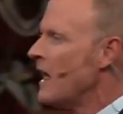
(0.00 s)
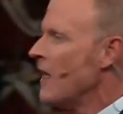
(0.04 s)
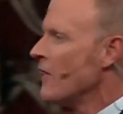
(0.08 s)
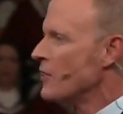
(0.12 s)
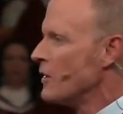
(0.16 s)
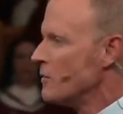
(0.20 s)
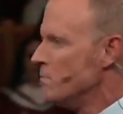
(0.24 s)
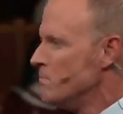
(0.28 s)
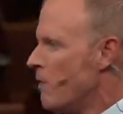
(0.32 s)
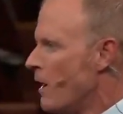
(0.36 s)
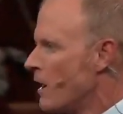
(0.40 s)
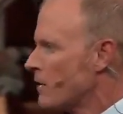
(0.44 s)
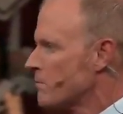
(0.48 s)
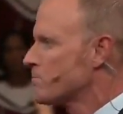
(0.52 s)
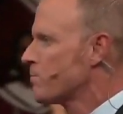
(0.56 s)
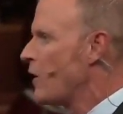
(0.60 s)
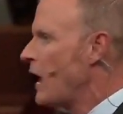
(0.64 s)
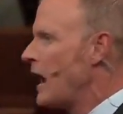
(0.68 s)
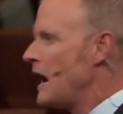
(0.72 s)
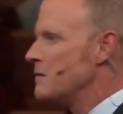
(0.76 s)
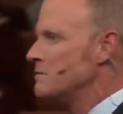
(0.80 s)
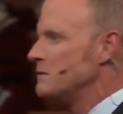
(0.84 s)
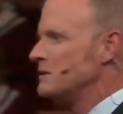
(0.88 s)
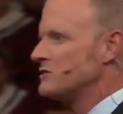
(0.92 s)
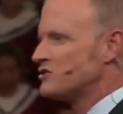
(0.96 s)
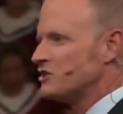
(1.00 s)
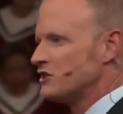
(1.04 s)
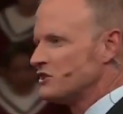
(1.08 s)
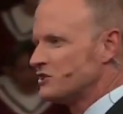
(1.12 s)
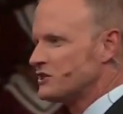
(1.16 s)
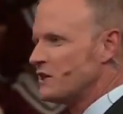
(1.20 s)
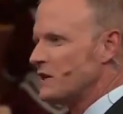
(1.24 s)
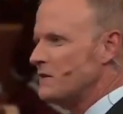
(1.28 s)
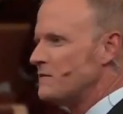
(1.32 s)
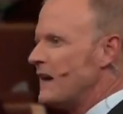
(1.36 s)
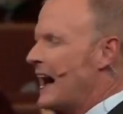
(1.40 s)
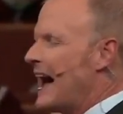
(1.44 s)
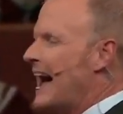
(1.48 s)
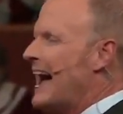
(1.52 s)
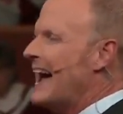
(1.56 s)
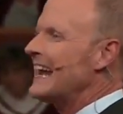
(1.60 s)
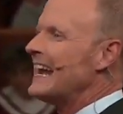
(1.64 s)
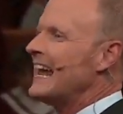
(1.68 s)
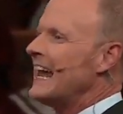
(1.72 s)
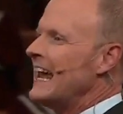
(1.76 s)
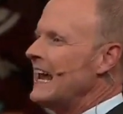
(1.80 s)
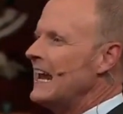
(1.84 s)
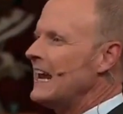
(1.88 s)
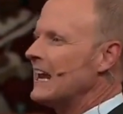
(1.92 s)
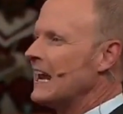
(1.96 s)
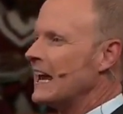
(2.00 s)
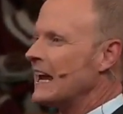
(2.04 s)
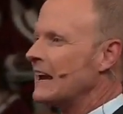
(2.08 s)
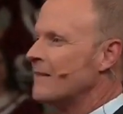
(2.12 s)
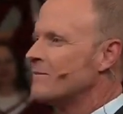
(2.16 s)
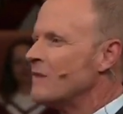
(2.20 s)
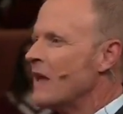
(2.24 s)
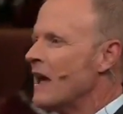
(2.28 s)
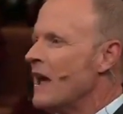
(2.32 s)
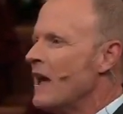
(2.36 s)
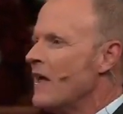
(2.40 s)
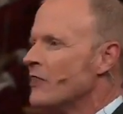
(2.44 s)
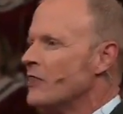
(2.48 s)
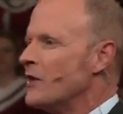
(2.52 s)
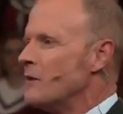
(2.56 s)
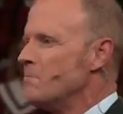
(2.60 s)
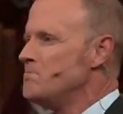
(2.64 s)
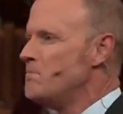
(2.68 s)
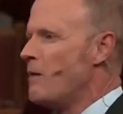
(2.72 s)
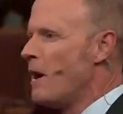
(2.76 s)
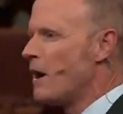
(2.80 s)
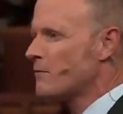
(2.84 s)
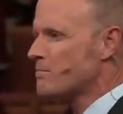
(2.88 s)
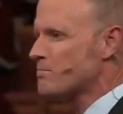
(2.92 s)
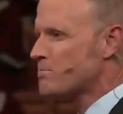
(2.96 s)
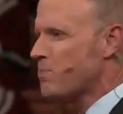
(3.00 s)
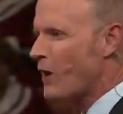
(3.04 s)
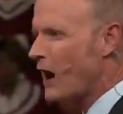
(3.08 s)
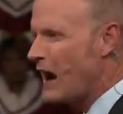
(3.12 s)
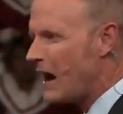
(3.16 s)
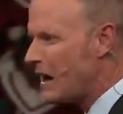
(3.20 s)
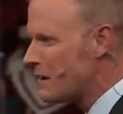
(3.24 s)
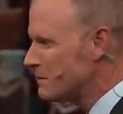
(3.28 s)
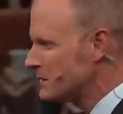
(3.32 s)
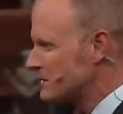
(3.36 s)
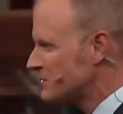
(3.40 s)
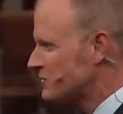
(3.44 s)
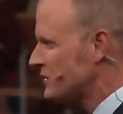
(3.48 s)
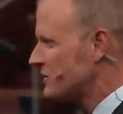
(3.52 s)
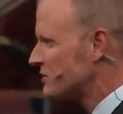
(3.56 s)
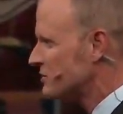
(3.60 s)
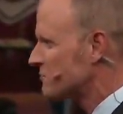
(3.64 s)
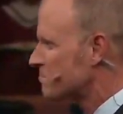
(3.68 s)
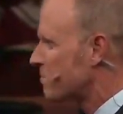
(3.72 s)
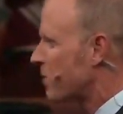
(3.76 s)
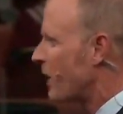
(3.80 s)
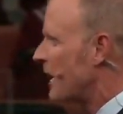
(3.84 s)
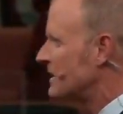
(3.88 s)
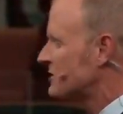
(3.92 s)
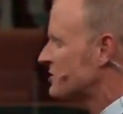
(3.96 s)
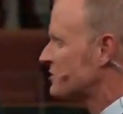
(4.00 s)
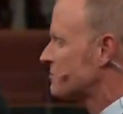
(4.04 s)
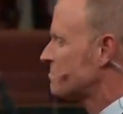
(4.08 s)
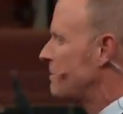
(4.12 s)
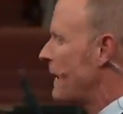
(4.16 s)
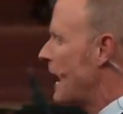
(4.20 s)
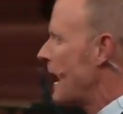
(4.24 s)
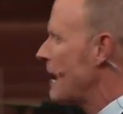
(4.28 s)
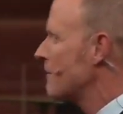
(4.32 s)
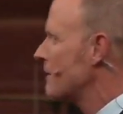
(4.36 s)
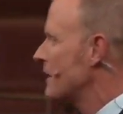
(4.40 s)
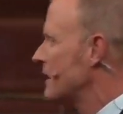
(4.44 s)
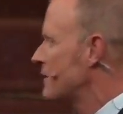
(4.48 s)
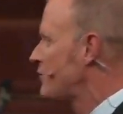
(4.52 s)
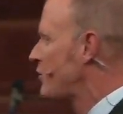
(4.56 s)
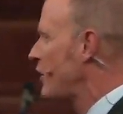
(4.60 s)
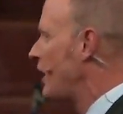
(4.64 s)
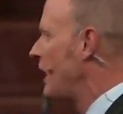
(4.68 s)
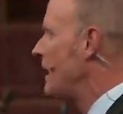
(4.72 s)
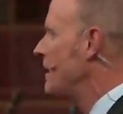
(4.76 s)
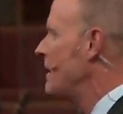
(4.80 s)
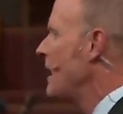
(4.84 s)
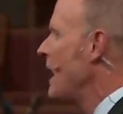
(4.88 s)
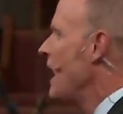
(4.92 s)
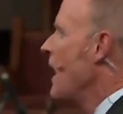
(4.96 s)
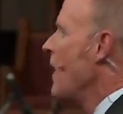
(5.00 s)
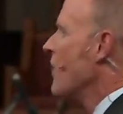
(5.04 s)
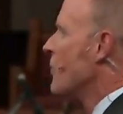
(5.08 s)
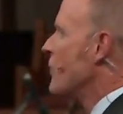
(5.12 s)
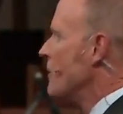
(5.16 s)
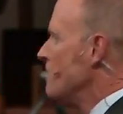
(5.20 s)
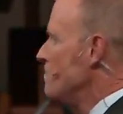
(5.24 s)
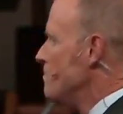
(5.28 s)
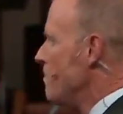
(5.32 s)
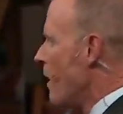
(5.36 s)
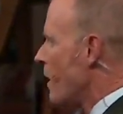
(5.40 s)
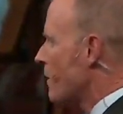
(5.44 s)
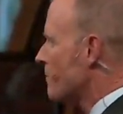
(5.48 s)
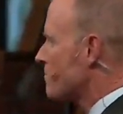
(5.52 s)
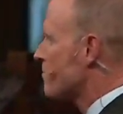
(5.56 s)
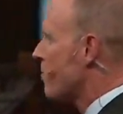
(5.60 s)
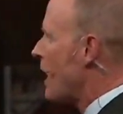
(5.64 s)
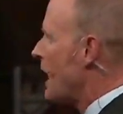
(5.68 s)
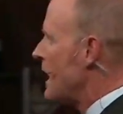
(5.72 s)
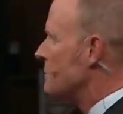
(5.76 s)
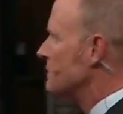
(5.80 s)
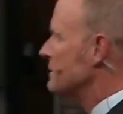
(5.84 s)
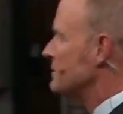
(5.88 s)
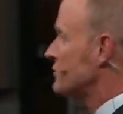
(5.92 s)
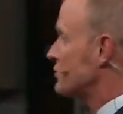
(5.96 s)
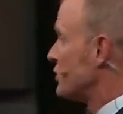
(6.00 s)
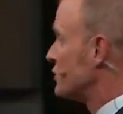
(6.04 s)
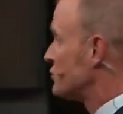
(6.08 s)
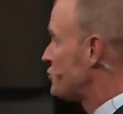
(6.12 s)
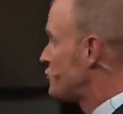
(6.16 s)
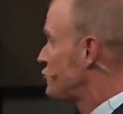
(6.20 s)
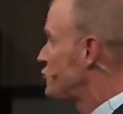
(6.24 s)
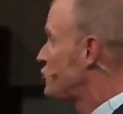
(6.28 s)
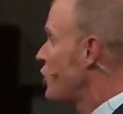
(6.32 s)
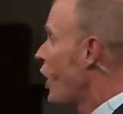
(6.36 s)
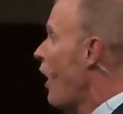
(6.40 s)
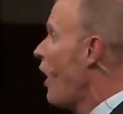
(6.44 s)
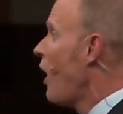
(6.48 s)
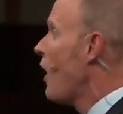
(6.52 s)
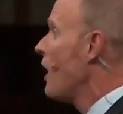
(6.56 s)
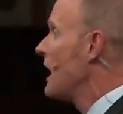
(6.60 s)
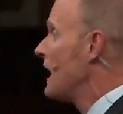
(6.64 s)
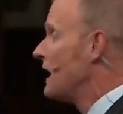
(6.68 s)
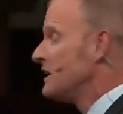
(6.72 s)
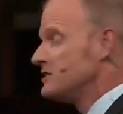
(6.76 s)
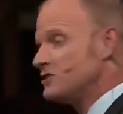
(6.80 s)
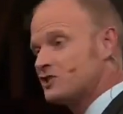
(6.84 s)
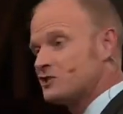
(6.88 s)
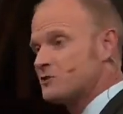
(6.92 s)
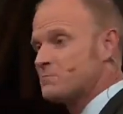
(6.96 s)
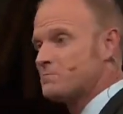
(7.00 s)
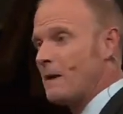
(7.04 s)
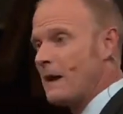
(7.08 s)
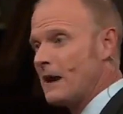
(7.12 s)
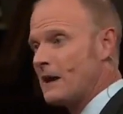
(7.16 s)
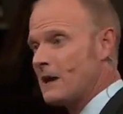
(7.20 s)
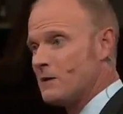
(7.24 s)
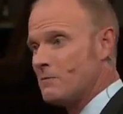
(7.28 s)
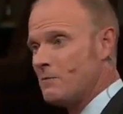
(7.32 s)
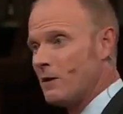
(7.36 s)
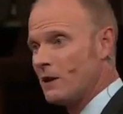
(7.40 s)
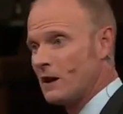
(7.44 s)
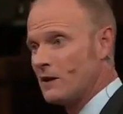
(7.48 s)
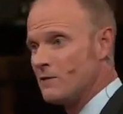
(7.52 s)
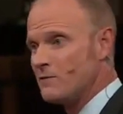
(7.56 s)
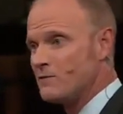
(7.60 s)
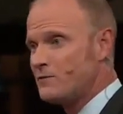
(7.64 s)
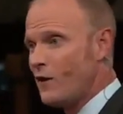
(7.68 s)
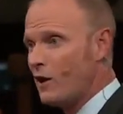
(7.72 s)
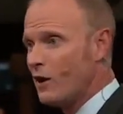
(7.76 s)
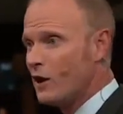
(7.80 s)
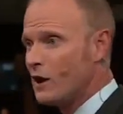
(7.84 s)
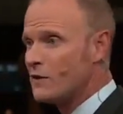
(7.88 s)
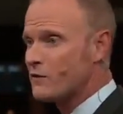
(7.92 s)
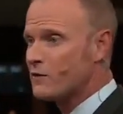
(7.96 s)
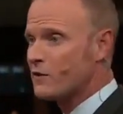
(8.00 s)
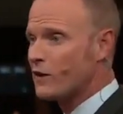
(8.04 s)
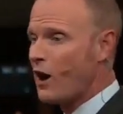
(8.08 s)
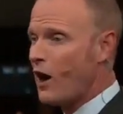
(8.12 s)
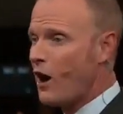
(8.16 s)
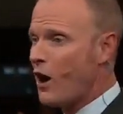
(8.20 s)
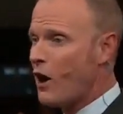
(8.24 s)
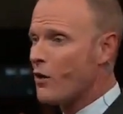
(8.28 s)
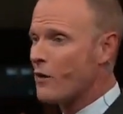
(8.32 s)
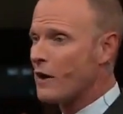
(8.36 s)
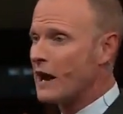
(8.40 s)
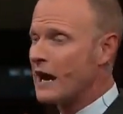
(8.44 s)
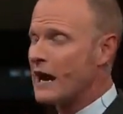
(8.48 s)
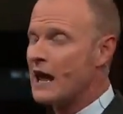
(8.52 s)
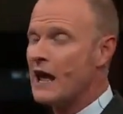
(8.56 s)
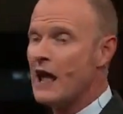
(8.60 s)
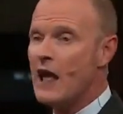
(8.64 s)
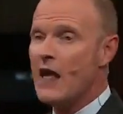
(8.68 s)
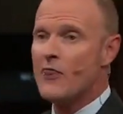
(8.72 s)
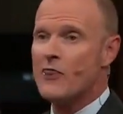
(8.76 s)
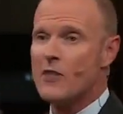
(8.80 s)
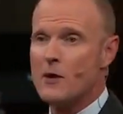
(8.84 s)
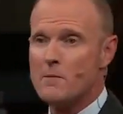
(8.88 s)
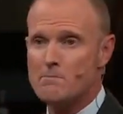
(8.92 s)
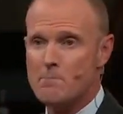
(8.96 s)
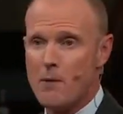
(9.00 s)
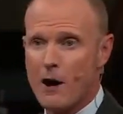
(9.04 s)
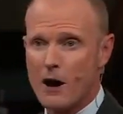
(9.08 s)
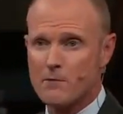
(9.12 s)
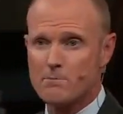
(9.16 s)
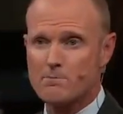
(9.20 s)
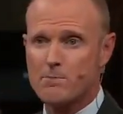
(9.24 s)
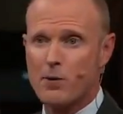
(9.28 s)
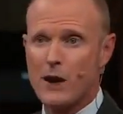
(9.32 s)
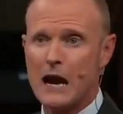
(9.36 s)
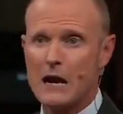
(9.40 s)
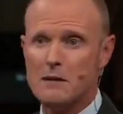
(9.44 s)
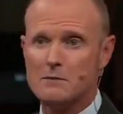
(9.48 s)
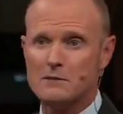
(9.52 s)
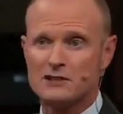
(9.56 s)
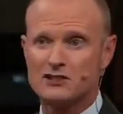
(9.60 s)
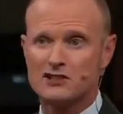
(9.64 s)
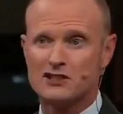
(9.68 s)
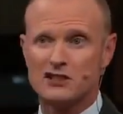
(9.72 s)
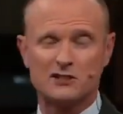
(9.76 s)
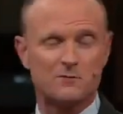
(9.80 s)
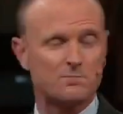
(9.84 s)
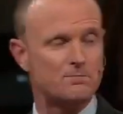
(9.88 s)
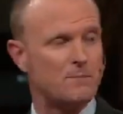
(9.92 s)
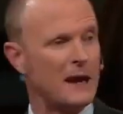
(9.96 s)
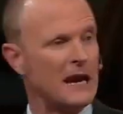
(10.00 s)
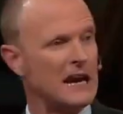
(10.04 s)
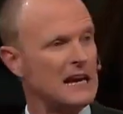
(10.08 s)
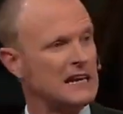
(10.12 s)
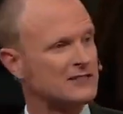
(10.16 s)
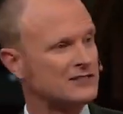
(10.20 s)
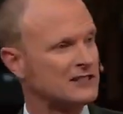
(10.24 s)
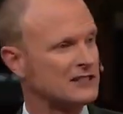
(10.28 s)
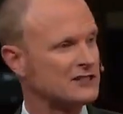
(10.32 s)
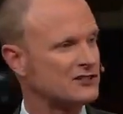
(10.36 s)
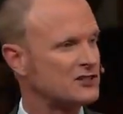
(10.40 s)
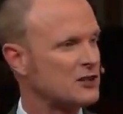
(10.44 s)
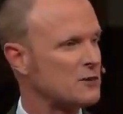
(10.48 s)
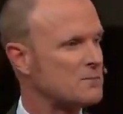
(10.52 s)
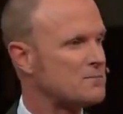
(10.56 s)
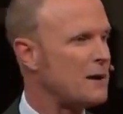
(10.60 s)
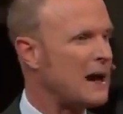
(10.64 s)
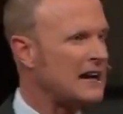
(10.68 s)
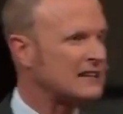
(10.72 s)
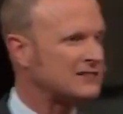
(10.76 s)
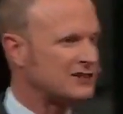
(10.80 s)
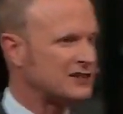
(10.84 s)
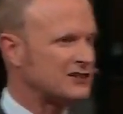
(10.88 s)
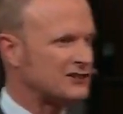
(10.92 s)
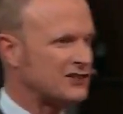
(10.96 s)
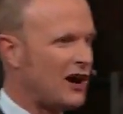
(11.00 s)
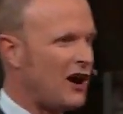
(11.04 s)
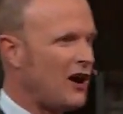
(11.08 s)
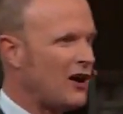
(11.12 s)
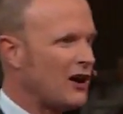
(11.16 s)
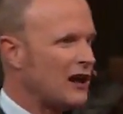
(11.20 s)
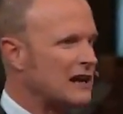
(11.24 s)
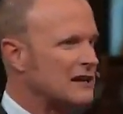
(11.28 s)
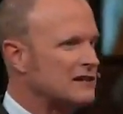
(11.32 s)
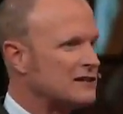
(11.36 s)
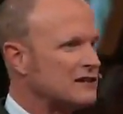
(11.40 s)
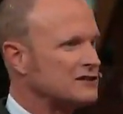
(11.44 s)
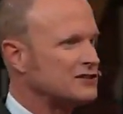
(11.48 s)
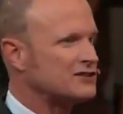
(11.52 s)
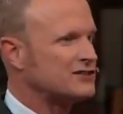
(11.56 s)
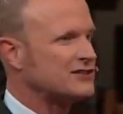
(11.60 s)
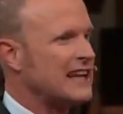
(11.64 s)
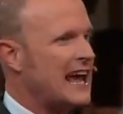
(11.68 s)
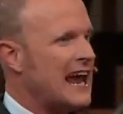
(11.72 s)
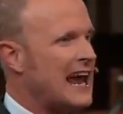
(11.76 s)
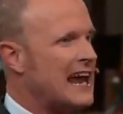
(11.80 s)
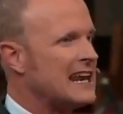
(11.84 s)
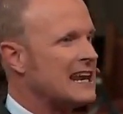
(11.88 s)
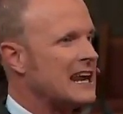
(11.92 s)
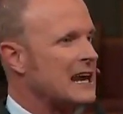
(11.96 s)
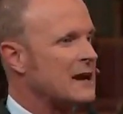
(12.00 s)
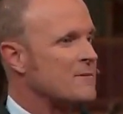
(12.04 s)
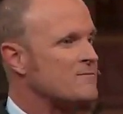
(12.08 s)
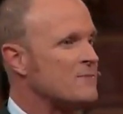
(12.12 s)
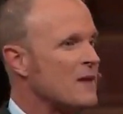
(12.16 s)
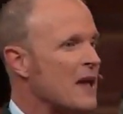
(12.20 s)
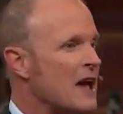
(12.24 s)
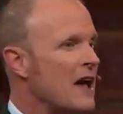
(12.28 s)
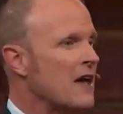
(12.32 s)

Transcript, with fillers: the book promises divine healing, the book promises prosperity, the book promises joy unspeakable and full of glory, the book promises peace that surpasses all understanding,